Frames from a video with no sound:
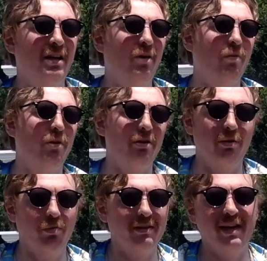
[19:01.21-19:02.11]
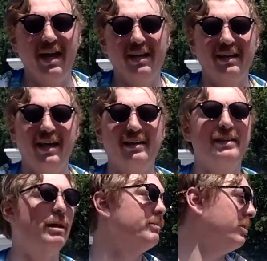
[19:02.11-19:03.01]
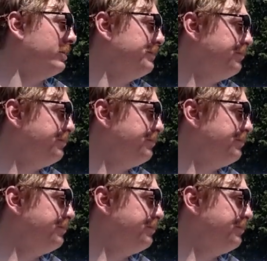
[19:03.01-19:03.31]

wondering what the heck that I'm doing.